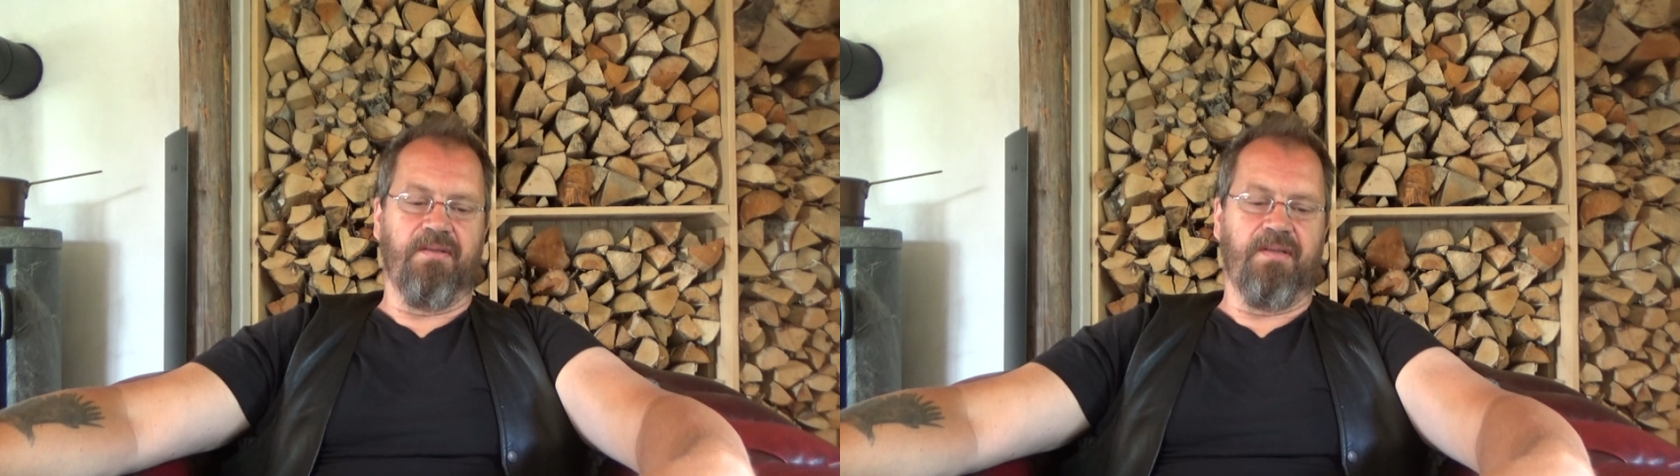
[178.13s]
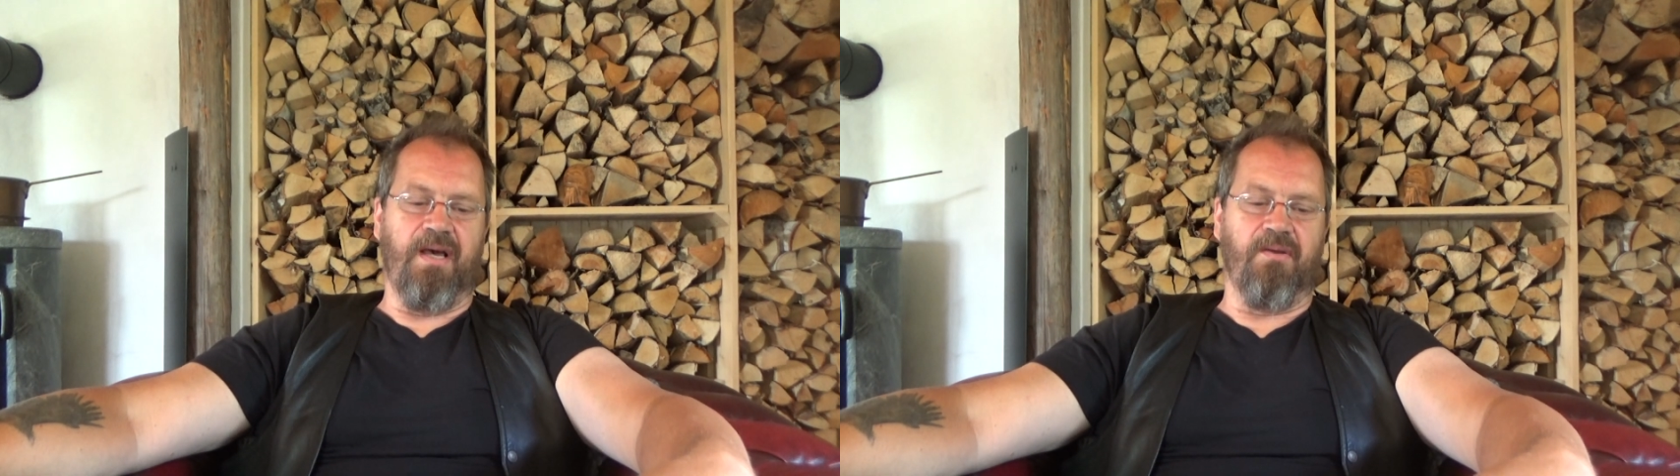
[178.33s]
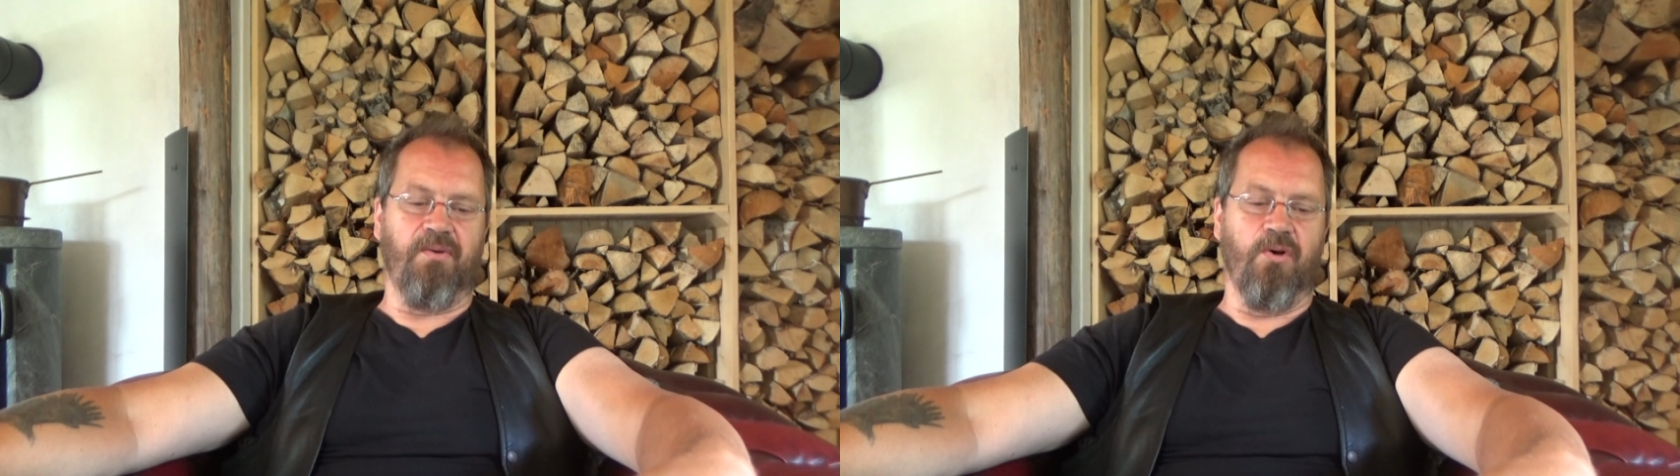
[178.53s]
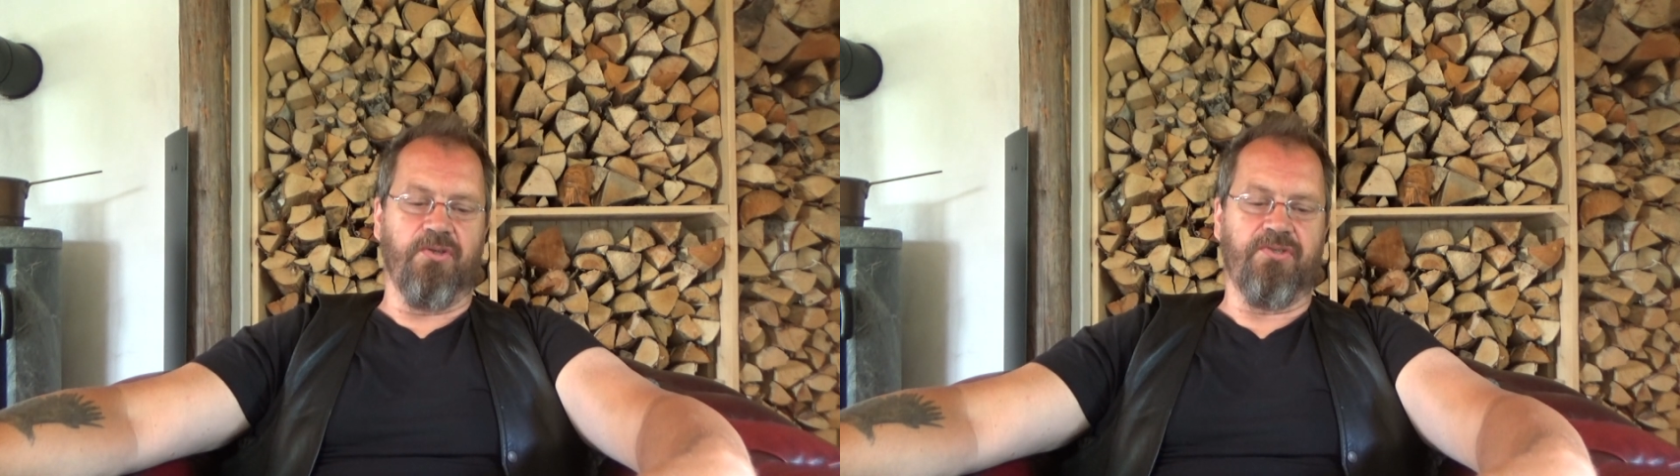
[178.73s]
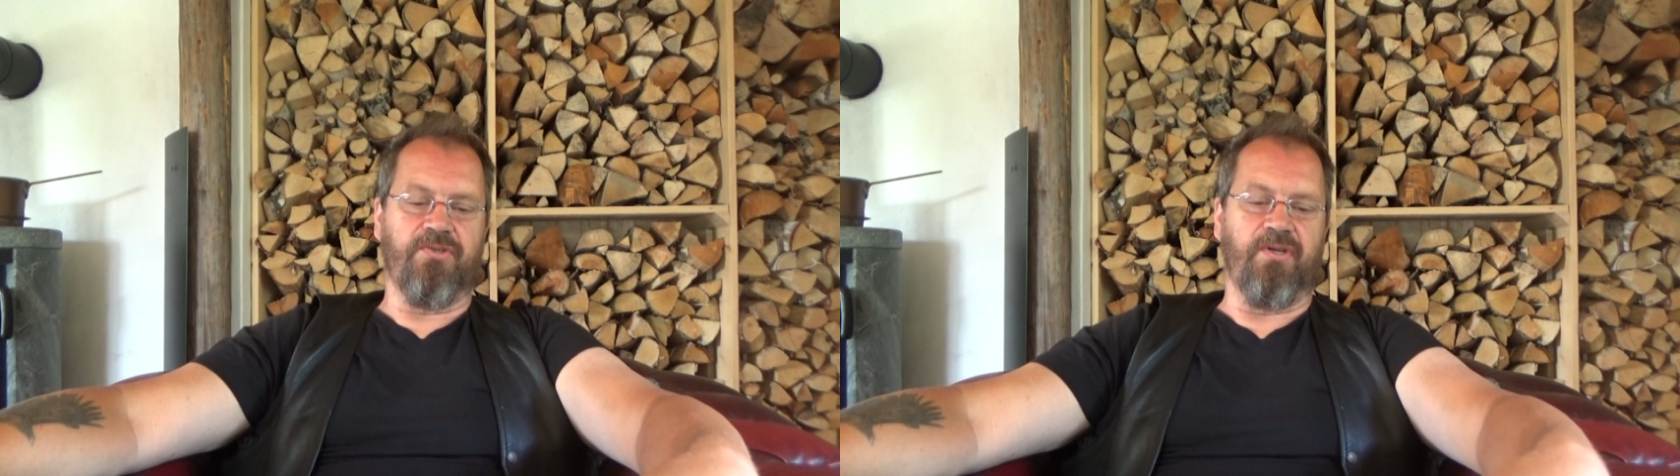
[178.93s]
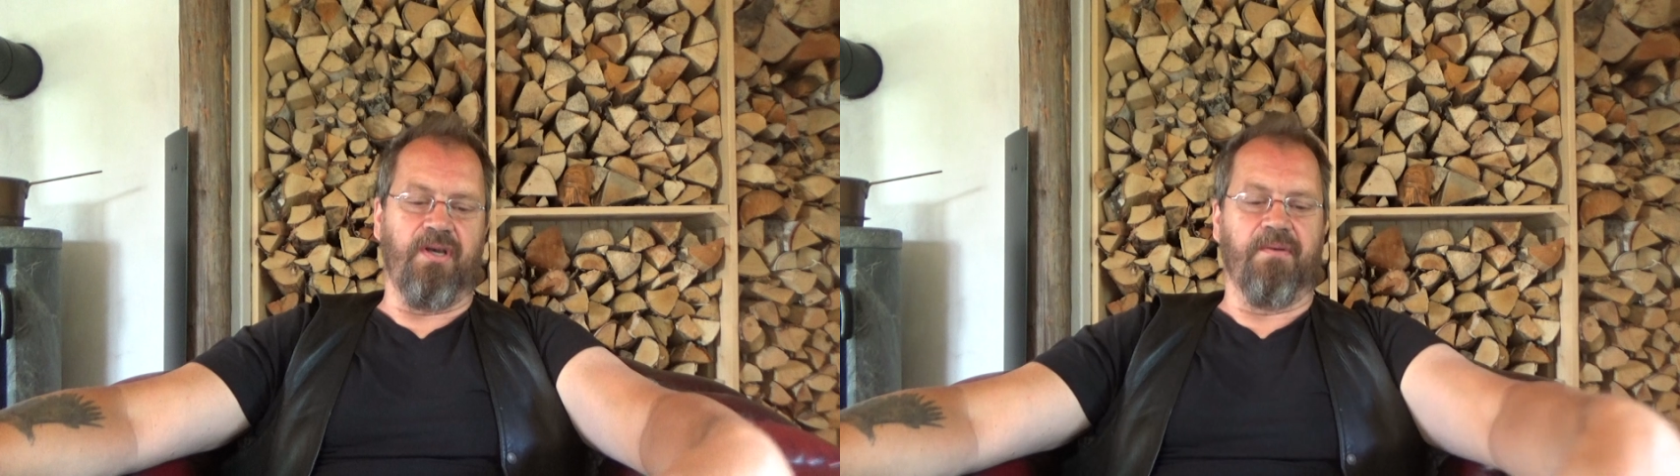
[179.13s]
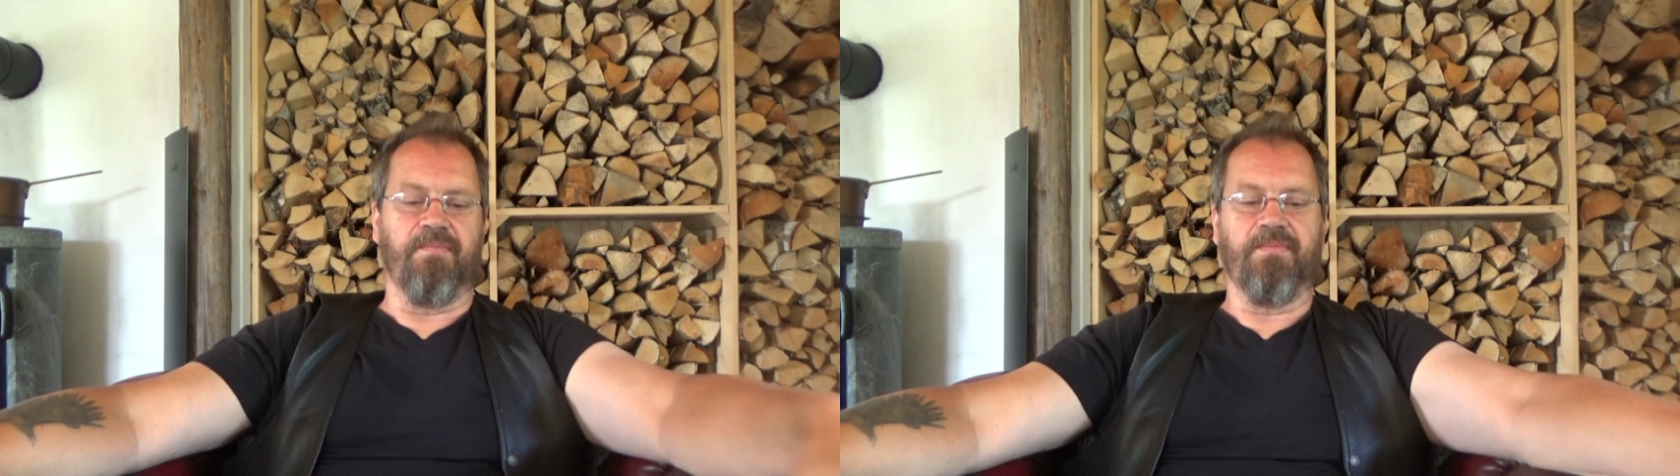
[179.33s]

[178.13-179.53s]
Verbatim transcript: now, Austria.